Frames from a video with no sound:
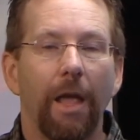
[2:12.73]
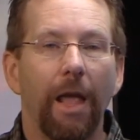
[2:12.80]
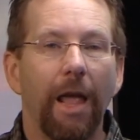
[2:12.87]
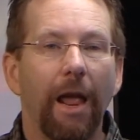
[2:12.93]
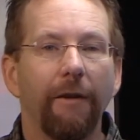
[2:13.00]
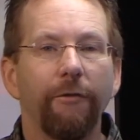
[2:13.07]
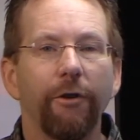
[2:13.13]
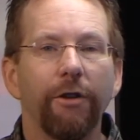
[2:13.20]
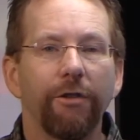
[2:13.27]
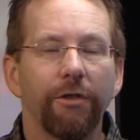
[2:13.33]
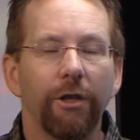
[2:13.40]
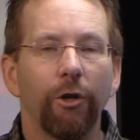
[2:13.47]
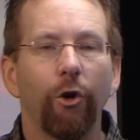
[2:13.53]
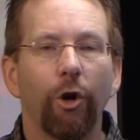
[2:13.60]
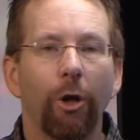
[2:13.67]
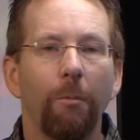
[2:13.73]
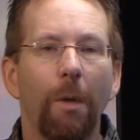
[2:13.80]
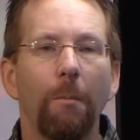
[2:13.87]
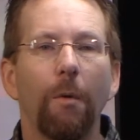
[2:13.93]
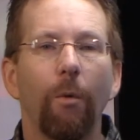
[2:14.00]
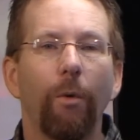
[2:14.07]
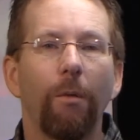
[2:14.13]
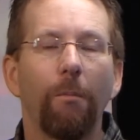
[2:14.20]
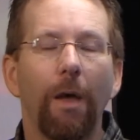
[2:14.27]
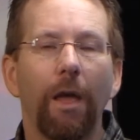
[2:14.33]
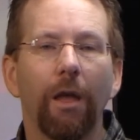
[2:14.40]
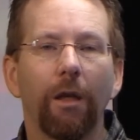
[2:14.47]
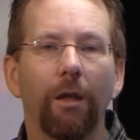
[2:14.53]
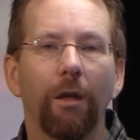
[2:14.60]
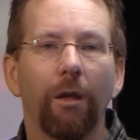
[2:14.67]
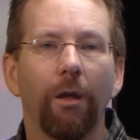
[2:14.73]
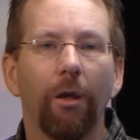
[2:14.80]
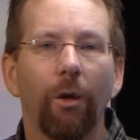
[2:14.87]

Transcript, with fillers: Every single commitment we make,